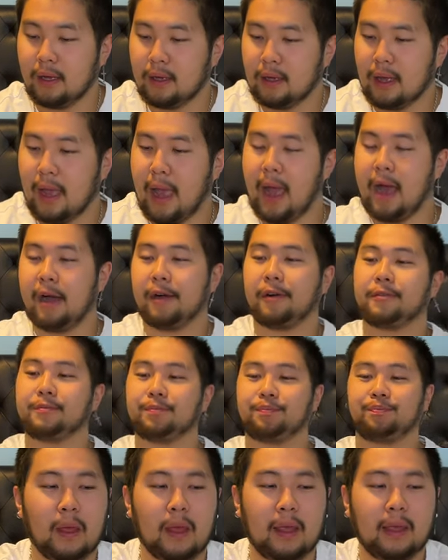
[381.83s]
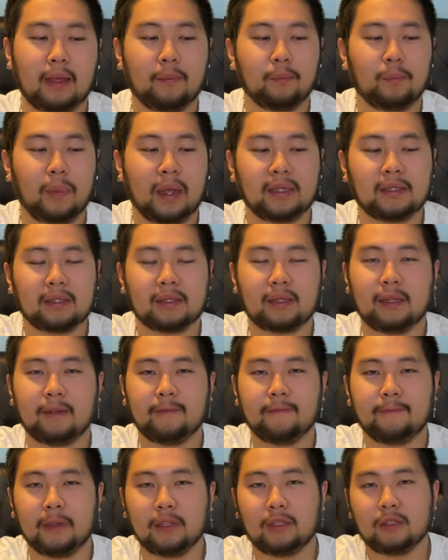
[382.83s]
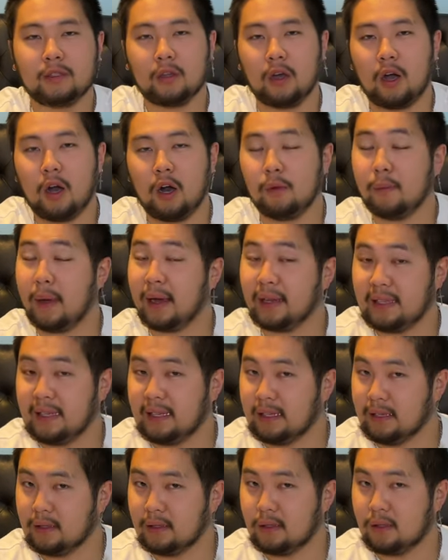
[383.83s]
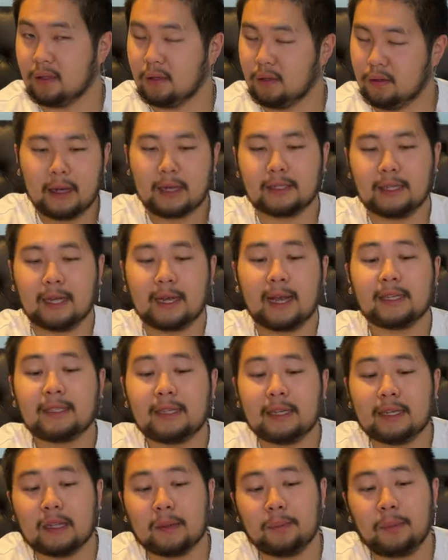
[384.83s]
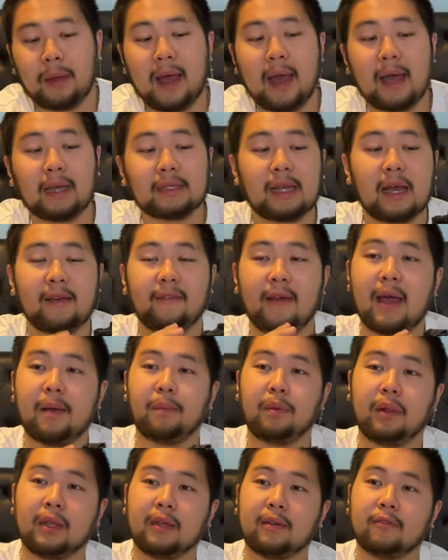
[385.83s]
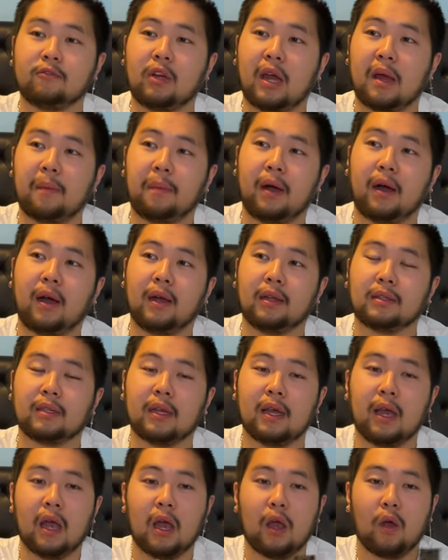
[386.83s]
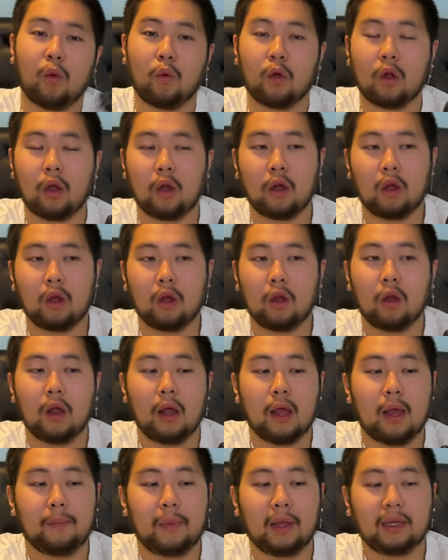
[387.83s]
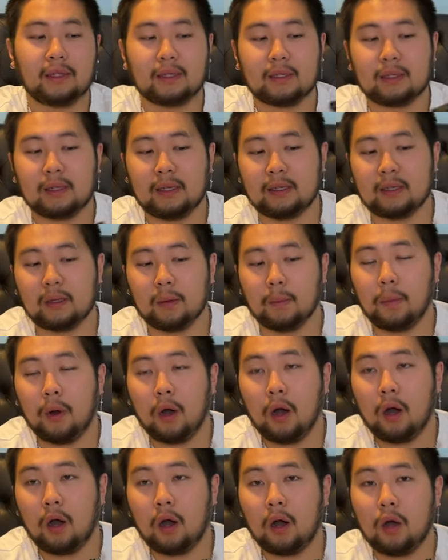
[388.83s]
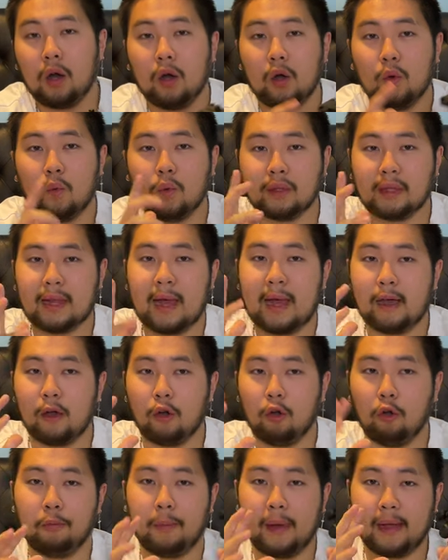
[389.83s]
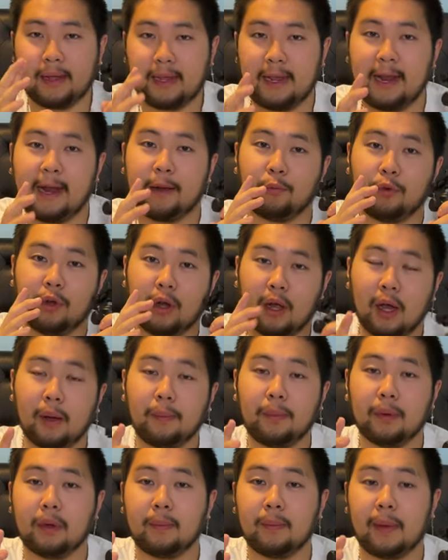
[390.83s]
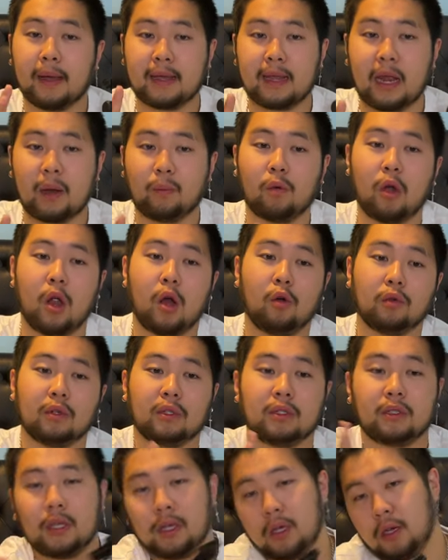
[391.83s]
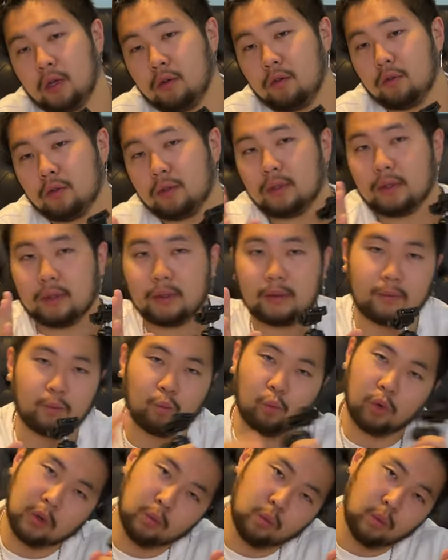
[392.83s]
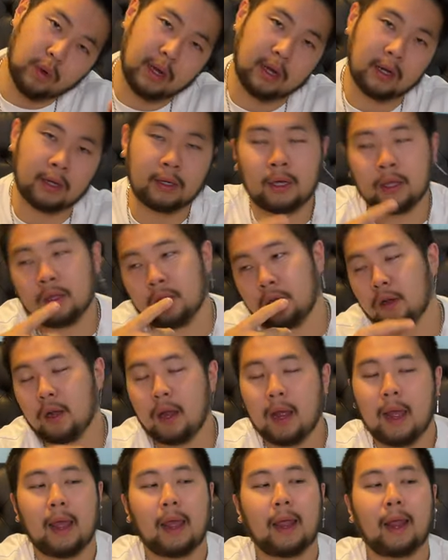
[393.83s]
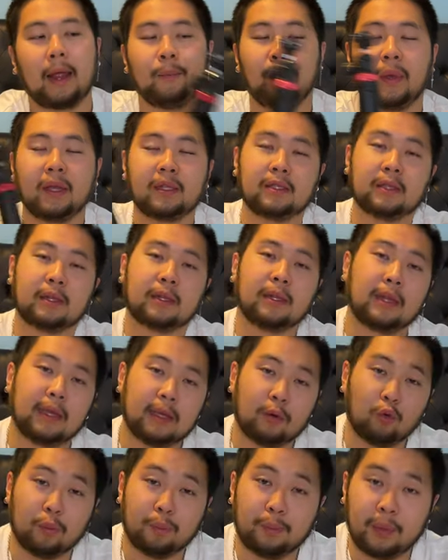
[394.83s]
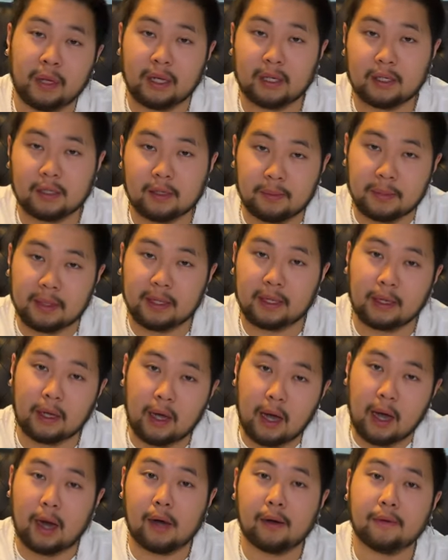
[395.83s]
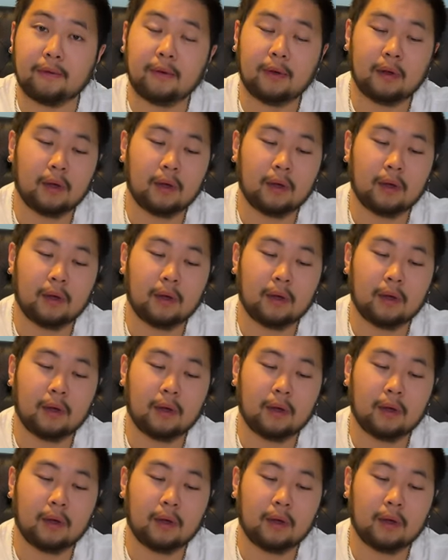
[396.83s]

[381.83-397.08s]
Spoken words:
how it basically fits to all my needs. Because like I said in the past, I've had plenty of tripods where basically the ball would not hold my camera up. My camera always tilt one way or another, and basically it would piss me off.